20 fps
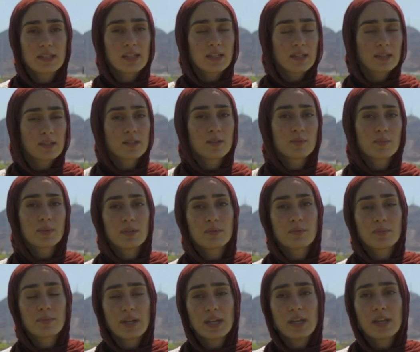take a little bit of
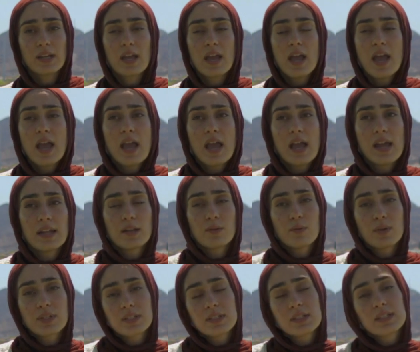a break. And it
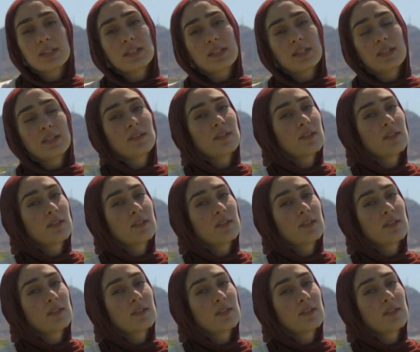wasn't until